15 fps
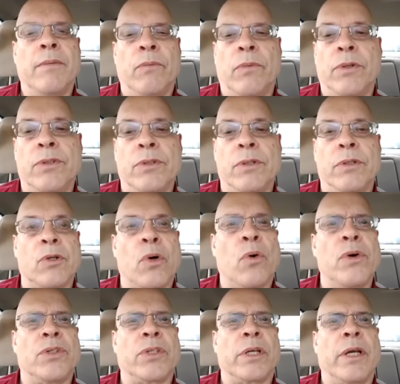which is
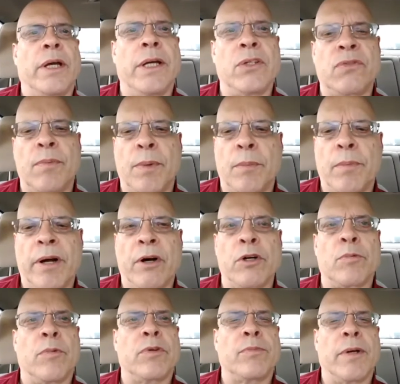always the case from the
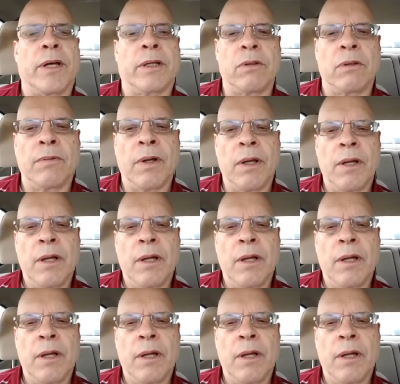buyer's perspective.